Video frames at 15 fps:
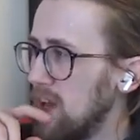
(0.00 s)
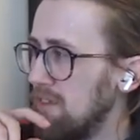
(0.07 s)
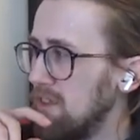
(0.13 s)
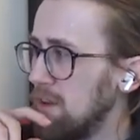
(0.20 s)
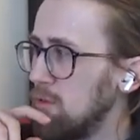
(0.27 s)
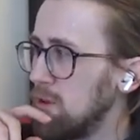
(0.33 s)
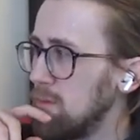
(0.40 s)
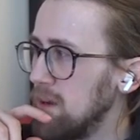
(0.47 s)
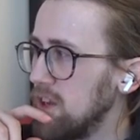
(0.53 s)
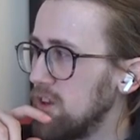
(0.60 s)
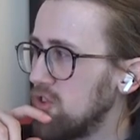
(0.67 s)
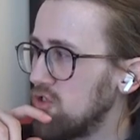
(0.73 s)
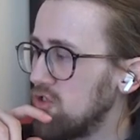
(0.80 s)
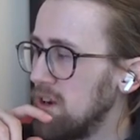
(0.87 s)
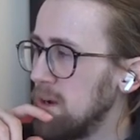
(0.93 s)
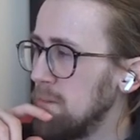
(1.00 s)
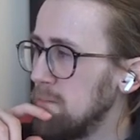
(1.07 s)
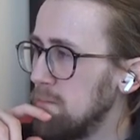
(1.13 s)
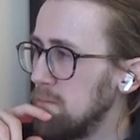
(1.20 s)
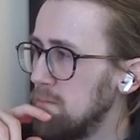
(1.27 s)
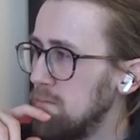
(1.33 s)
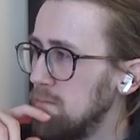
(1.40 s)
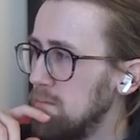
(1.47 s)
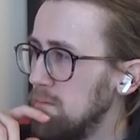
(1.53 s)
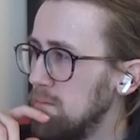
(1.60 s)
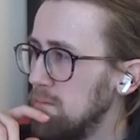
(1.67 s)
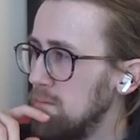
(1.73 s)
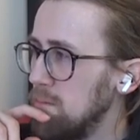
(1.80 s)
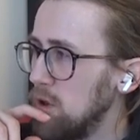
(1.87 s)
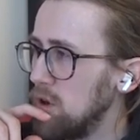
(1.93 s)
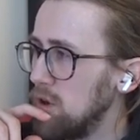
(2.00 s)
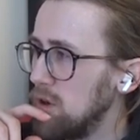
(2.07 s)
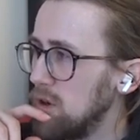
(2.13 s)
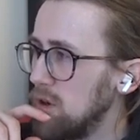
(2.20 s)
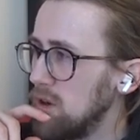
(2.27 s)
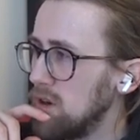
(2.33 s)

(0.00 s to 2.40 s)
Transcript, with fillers: I think was a bit extreme. But